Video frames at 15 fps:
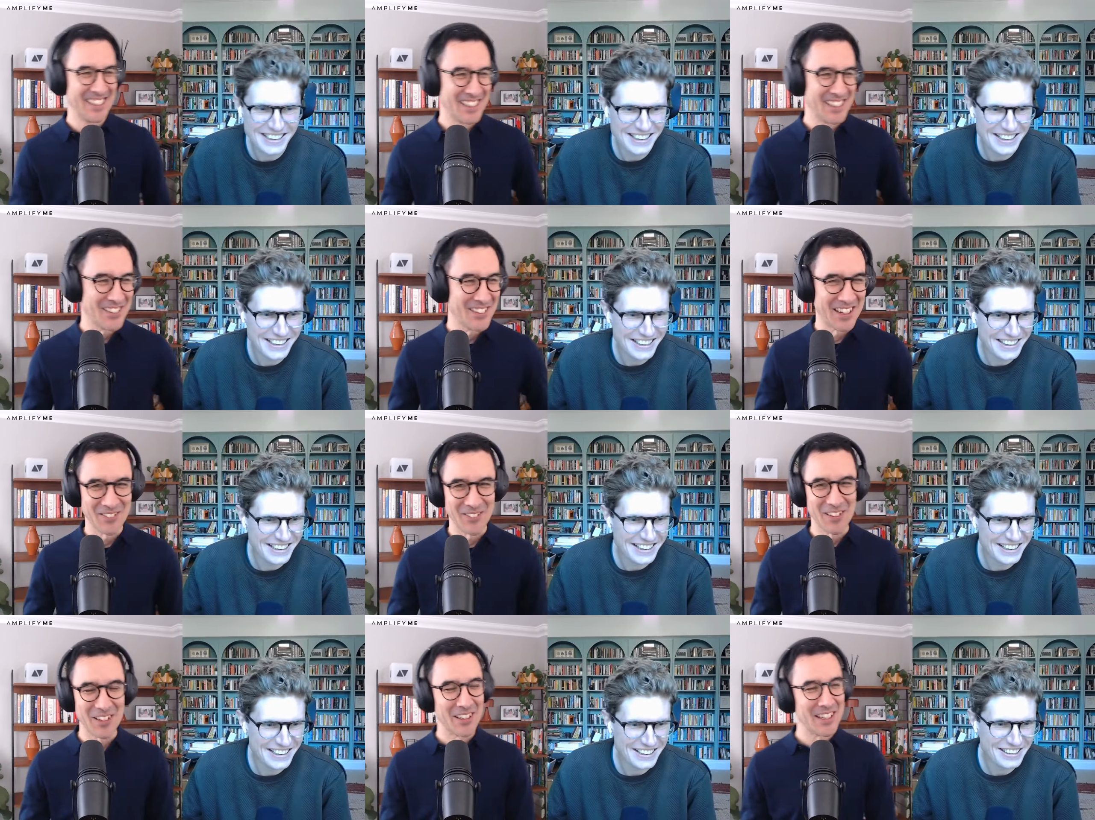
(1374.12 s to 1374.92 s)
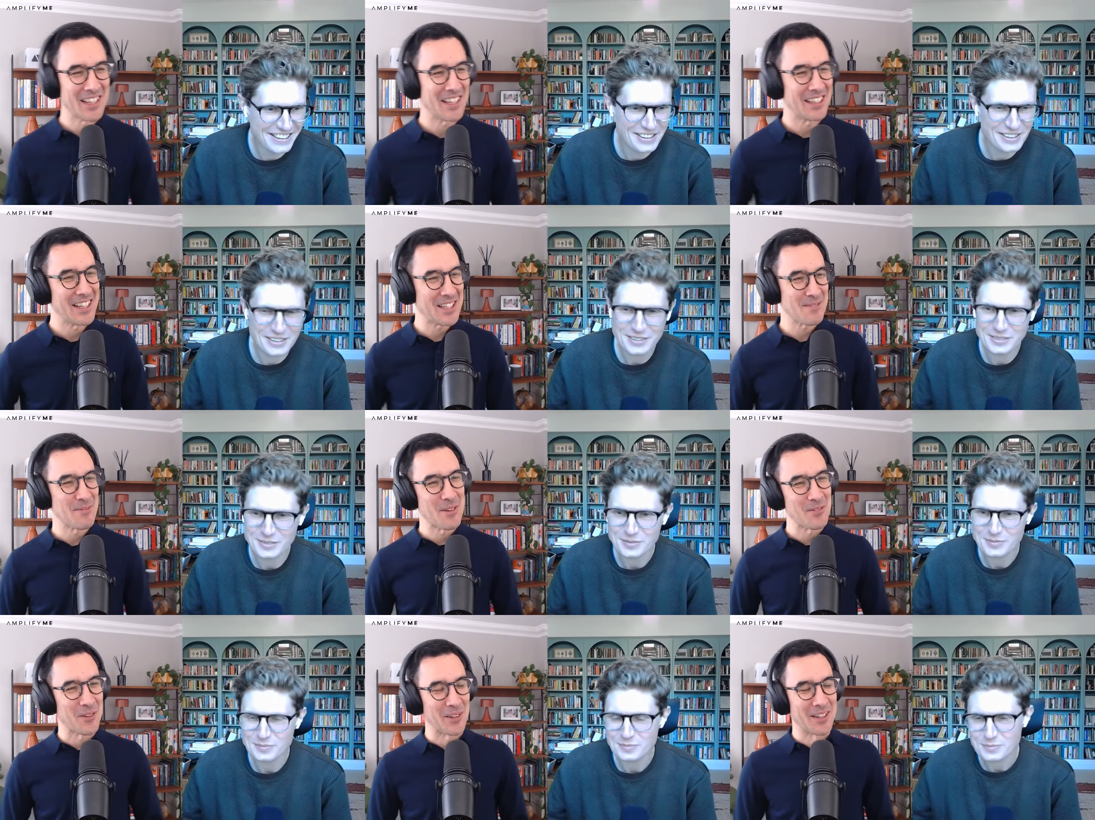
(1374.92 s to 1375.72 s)
Speaker 1: All right. Well, look, let's
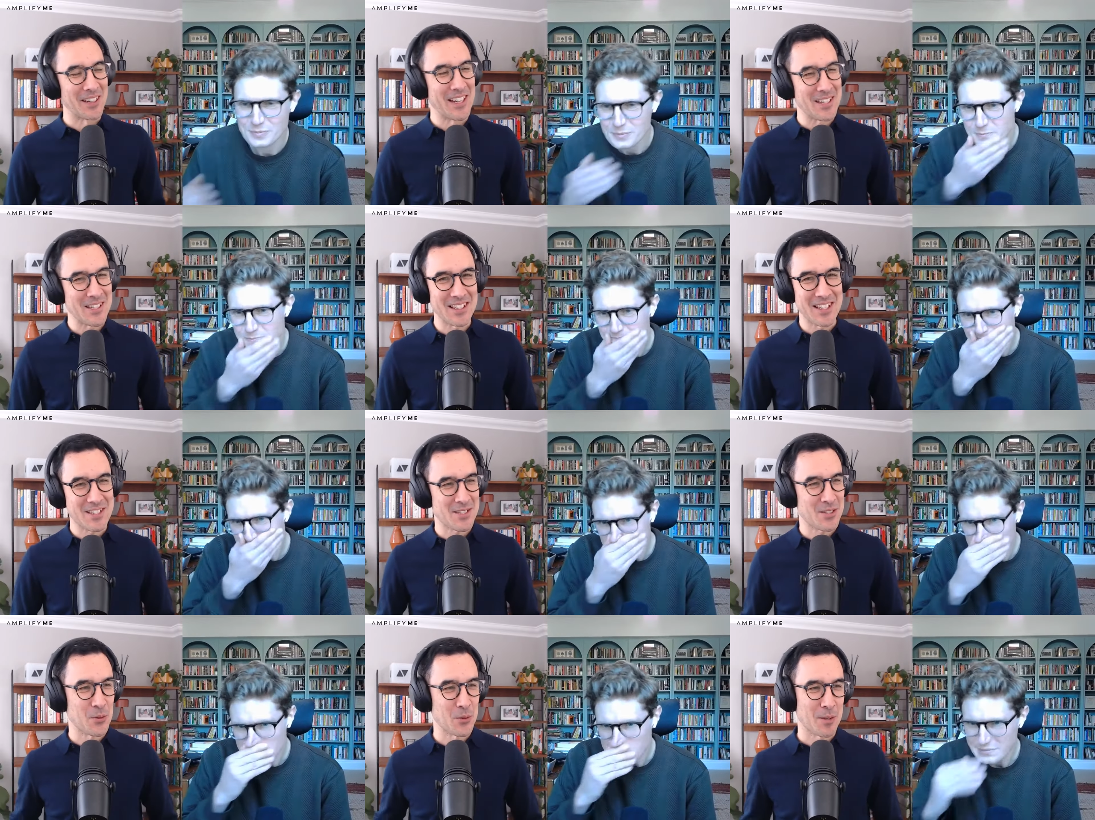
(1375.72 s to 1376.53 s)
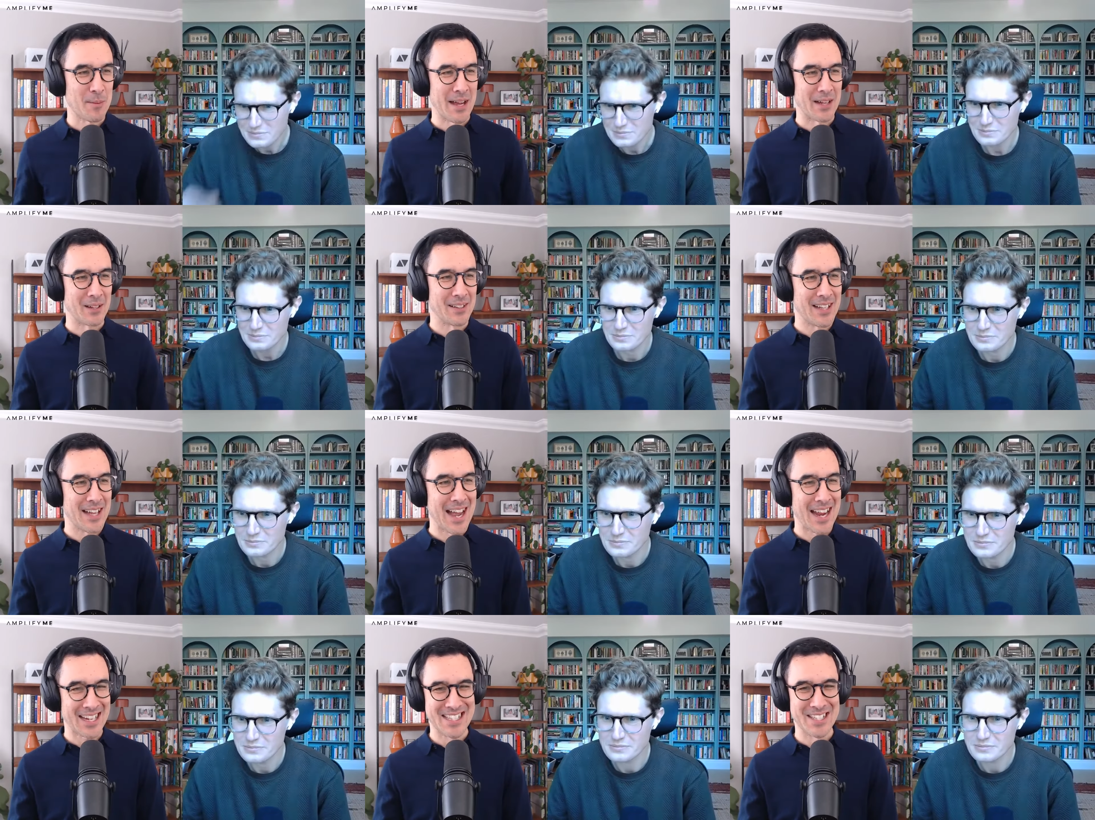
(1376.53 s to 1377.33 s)
move on and let's talk
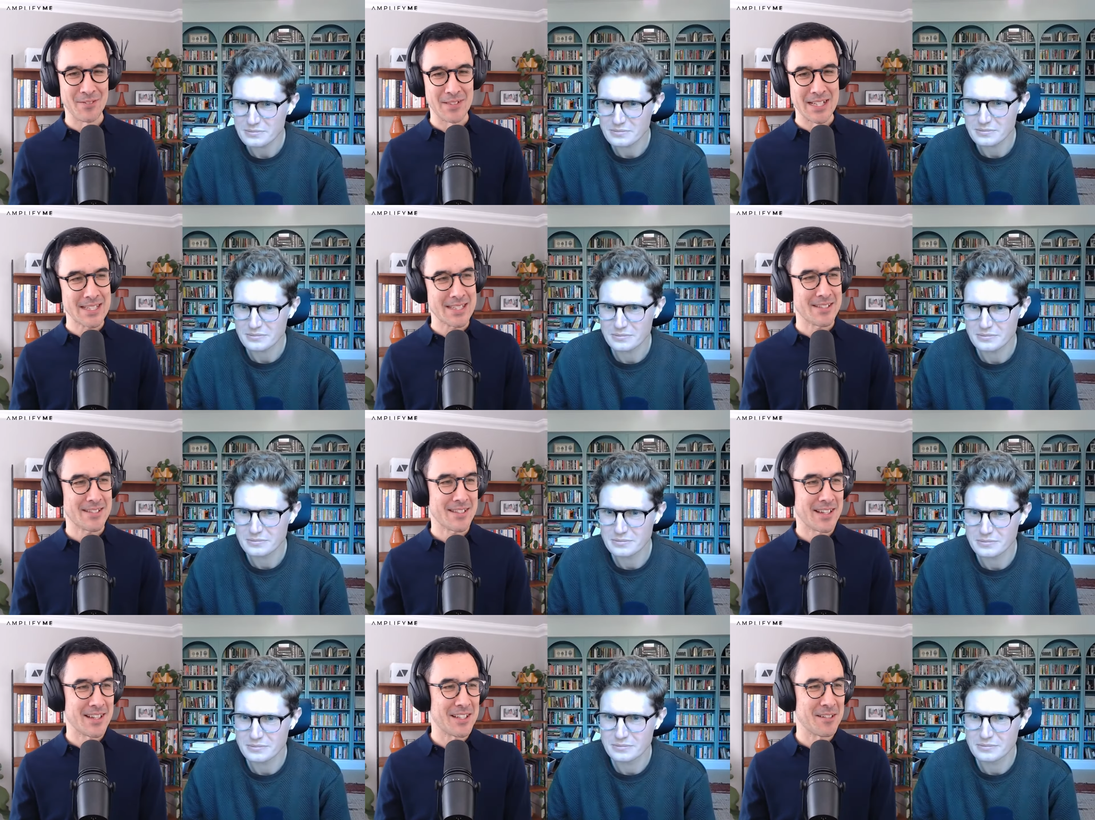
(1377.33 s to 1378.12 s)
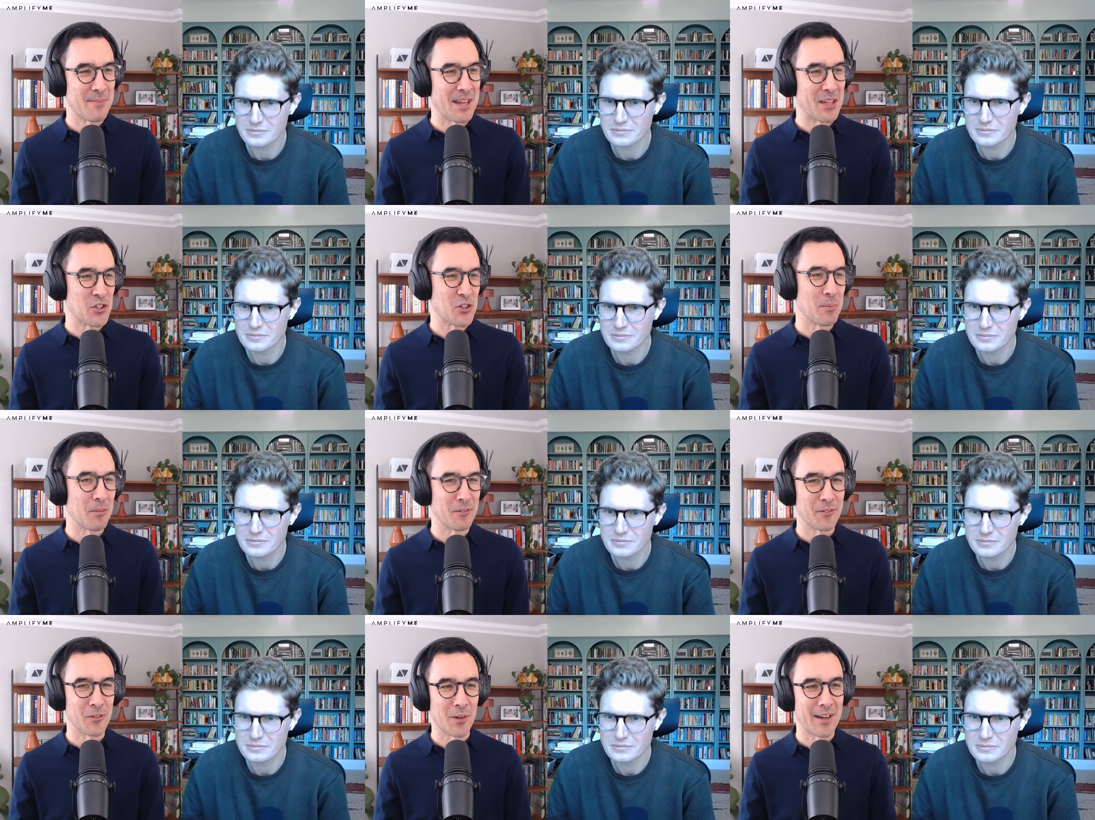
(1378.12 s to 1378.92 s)
about activists. I did mention
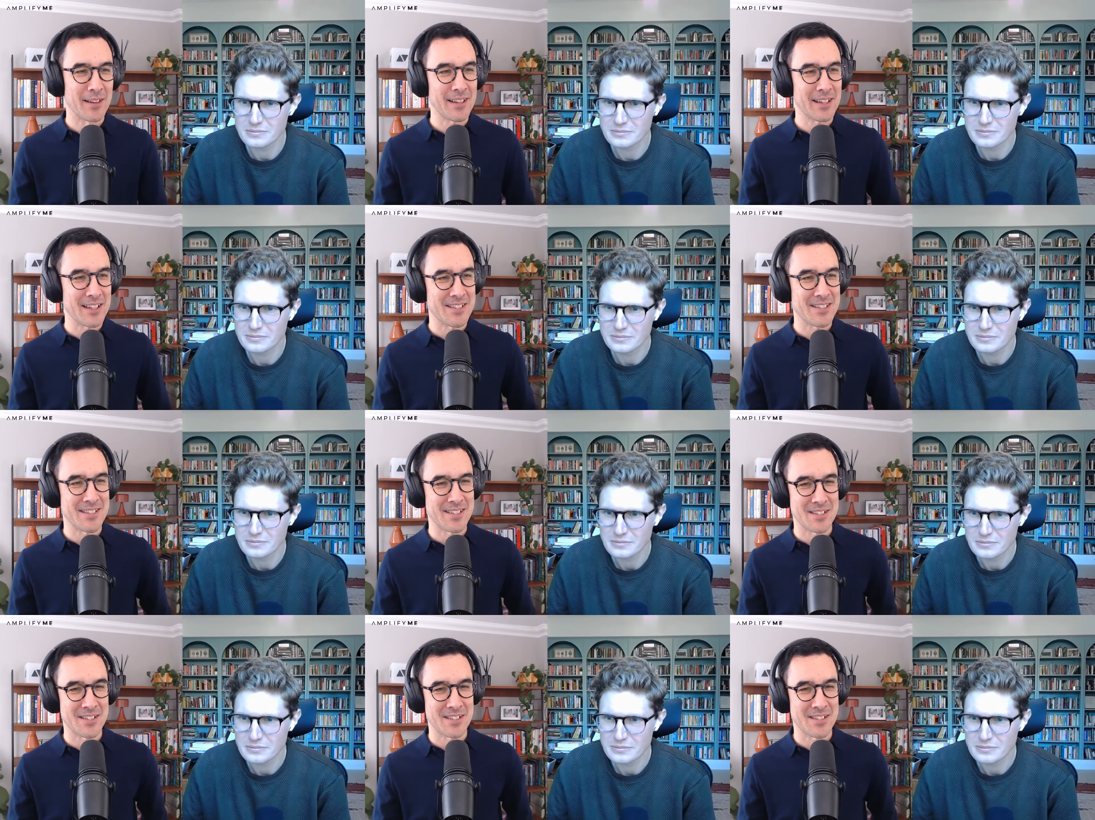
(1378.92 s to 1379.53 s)
before, I think this is a